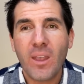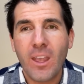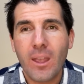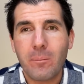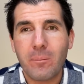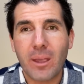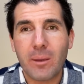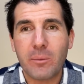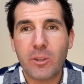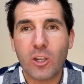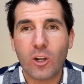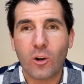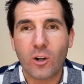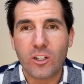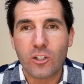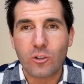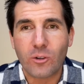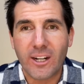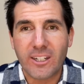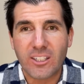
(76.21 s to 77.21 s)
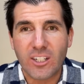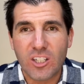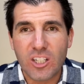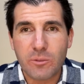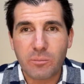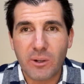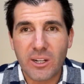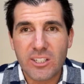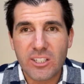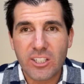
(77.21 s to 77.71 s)
maybe your Direct
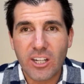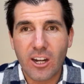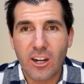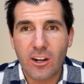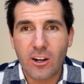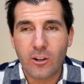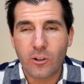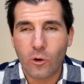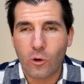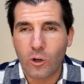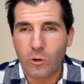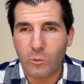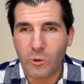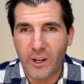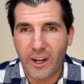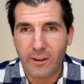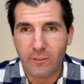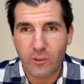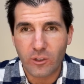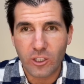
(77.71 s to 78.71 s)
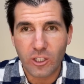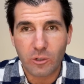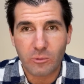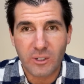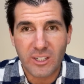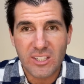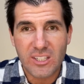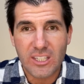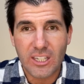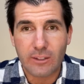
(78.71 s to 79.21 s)
Express card, or wherever you
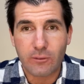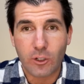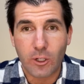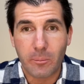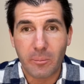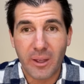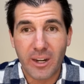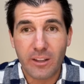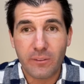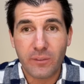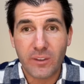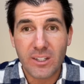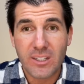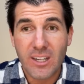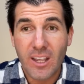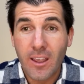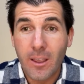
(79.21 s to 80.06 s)
receive your benefit,